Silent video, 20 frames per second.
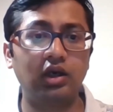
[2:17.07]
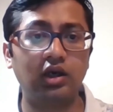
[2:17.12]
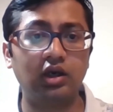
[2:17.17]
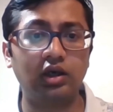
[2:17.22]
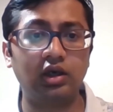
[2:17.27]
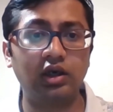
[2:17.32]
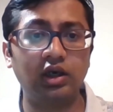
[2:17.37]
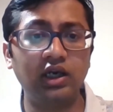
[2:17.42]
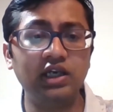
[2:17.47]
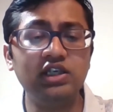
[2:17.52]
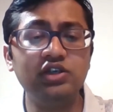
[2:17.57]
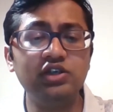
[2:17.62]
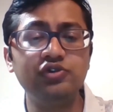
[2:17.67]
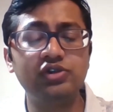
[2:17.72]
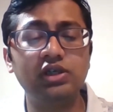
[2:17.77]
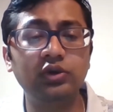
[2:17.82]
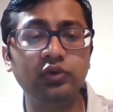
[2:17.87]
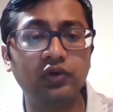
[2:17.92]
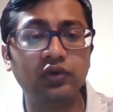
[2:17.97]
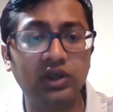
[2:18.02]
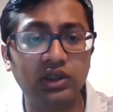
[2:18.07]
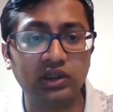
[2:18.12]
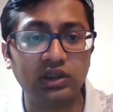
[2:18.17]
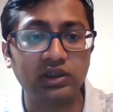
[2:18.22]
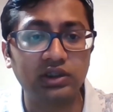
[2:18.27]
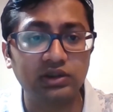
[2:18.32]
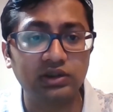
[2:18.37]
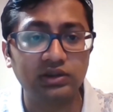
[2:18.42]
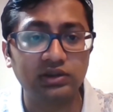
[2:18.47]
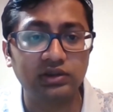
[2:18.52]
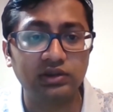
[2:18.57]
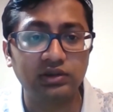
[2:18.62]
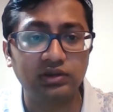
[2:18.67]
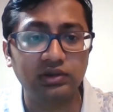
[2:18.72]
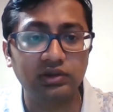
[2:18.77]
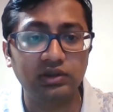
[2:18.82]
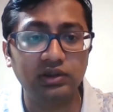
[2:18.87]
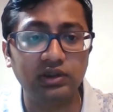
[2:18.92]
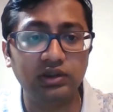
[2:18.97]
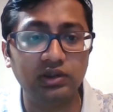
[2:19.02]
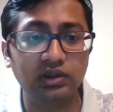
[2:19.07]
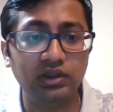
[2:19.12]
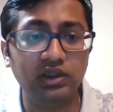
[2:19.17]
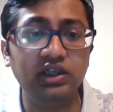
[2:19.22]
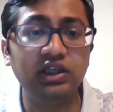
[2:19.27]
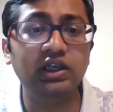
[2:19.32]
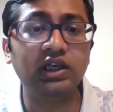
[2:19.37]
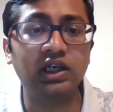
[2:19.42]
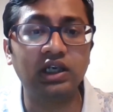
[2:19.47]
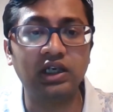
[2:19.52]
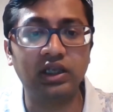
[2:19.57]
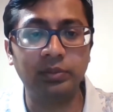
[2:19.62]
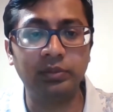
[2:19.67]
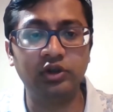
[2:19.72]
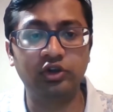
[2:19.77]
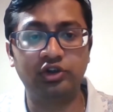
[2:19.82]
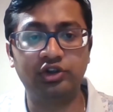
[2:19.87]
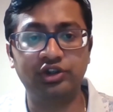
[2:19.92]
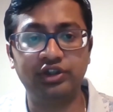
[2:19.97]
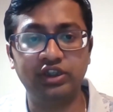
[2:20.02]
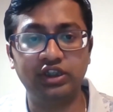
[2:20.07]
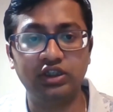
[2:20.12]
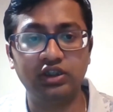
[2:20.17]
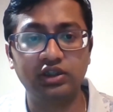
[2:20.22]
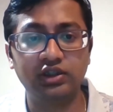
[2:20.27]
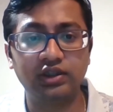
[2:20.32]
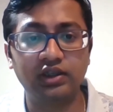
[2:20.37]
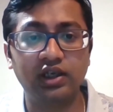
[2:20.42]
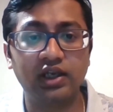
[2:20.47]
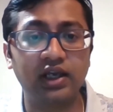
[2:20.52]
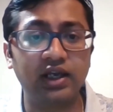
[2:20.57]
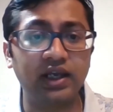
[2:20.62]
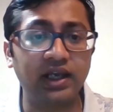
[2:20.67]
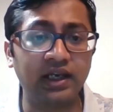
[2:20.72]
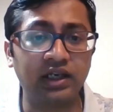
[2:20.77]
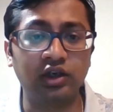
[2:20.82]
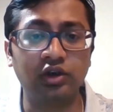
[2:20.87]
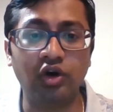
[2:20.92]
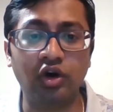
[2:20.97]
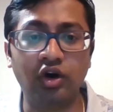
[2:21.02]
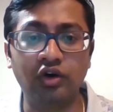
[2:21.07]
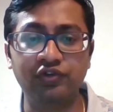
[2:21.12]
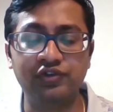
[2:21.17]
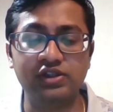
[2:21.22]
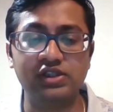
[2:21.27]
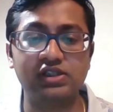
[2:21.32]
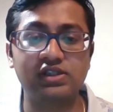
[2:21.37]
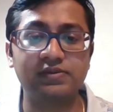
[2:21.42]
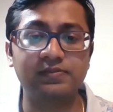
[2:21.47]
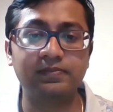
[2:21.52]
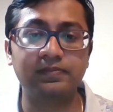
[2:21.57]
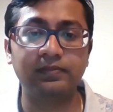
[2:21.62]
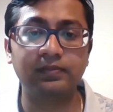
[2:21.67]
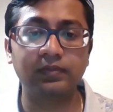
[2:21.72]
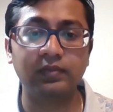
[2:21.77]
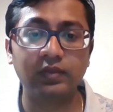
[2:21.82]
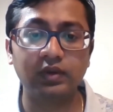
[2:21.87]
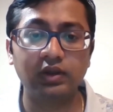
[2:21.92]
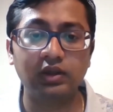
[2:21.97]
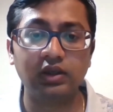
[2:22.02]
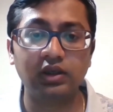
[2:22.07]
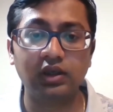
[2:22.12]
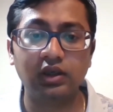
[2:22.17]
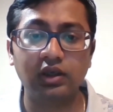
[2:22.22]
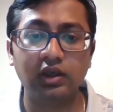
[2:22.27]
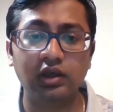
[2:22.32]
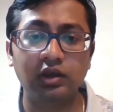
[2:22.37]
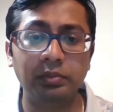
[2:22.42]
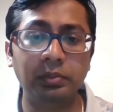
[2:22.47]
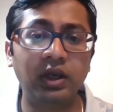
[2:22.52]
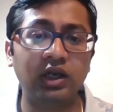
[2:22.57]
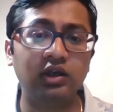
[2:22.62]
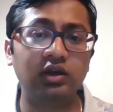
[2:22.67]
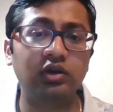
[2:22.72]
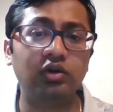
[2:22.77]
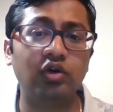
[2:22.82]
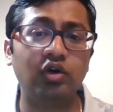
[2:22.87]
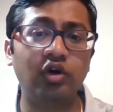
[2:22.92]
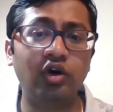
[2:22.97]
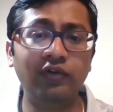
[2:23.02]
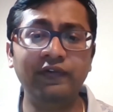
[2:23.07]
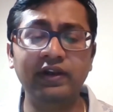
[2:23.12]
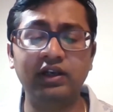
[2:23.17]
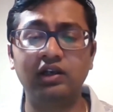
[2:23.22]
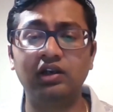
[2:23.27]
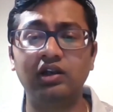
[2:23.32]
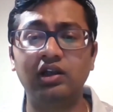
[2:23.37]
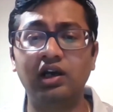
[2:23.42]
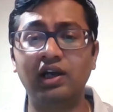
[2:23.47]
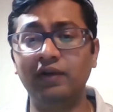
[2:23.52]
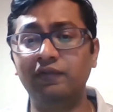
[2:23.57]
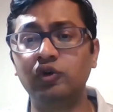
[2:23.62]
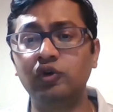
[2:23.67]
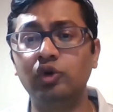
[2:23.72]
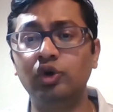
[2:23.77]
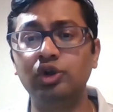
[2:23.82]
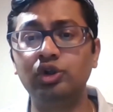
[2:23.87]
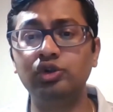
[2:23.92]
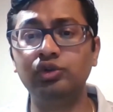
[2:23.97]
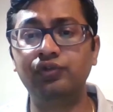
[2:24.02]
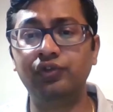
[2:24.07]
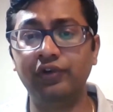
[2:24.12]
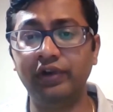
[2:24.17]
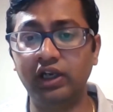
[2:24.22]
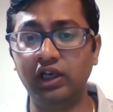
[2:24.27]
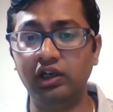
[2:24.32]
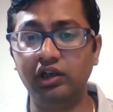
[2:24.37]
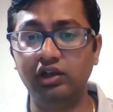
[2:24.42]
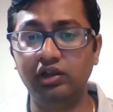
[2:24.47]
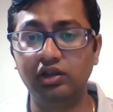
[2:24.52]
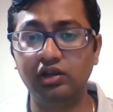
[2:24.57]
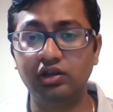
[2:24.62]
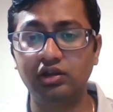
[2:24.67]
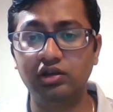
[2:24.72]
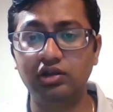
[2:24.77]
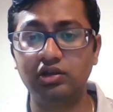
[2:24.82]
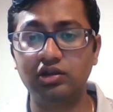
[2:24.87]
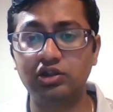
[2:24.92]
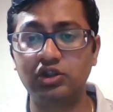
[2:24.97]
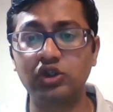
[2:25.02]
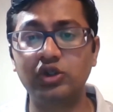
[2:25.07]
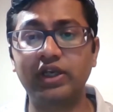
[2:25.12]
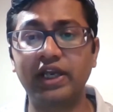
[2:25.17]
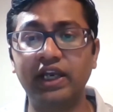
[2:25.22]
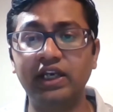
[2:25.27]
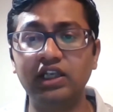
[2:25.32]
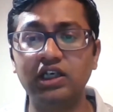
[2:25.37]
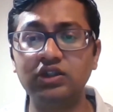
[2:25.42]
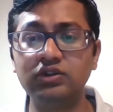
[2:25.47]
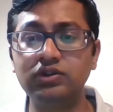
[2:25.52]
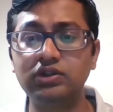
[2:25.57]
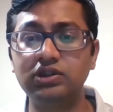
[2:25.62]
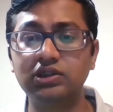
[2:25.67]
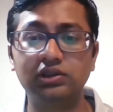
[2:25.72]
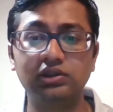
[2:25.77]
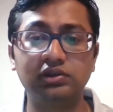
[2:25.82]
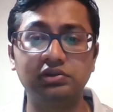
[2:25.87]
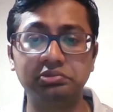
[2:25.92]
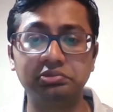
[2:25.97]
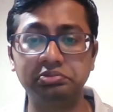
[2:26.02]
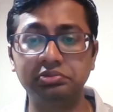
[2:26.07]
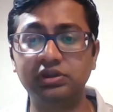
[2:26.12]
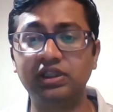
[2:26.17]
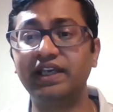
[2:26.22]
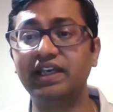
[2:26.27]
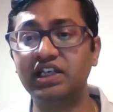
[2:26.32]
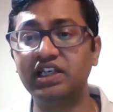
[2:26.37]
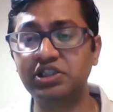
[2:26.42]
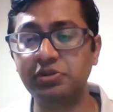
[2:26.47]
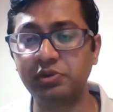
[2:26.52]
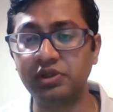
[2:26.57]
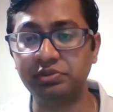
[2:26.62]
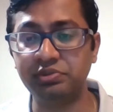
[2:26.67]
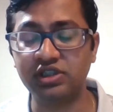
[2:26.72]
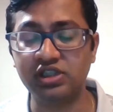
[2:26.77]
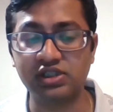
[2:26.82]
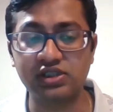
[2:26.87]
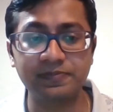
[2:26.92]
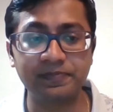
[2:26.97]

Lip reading: I usually work in a laboratory at an office. But often I have to go to field to carry out the experiments